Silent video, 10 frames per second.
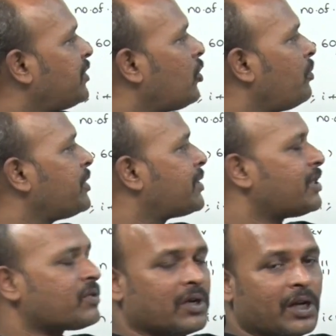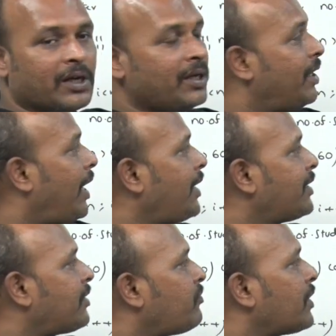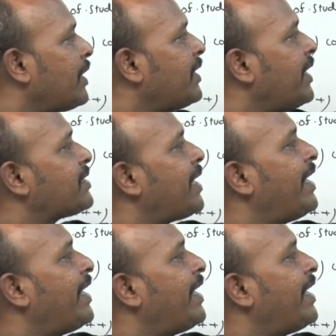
0 means this one. And that one contains